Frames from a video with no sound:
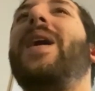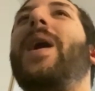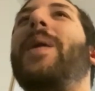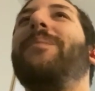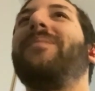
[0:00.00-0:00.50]

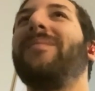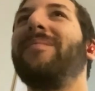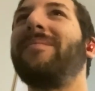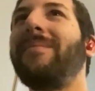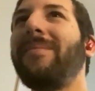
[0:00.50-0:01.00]
Um,
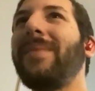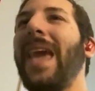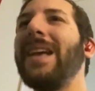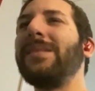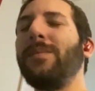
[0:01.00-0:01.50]

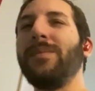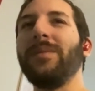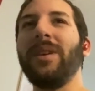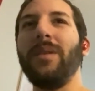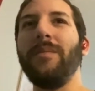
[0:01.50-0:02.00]
had some
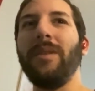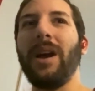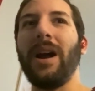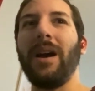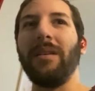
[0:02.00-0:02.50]
good
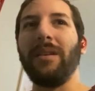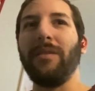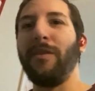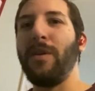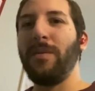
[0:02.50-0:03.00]
uh good
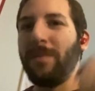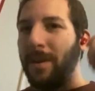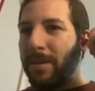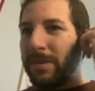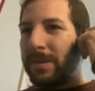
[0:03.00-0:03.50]
food.
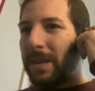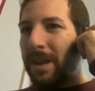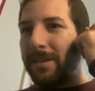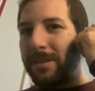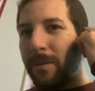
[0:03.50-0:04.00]
There's
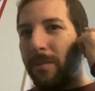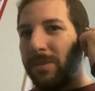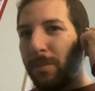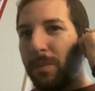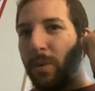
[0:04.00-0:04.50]
uh, some
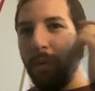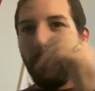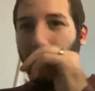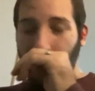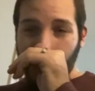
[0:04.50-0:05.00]
some
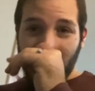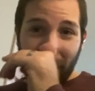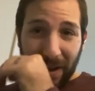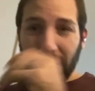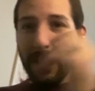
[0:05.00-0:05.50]
cool uh,
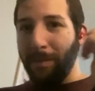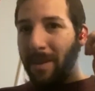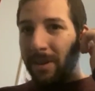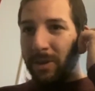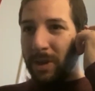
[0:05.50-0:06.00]

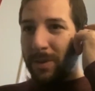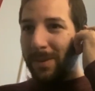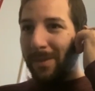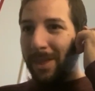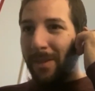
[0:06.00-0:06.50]
entertainment and shows
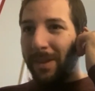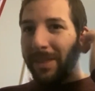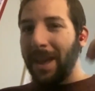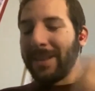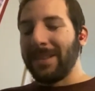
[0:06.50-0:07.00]
and everything like
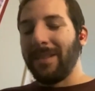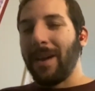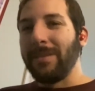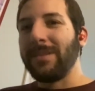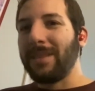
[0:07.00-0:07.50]
that. So
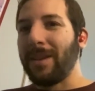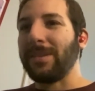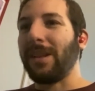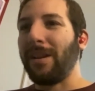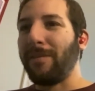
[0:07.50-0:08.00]
that was that
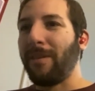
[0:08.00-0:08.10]
was a lot of yeah.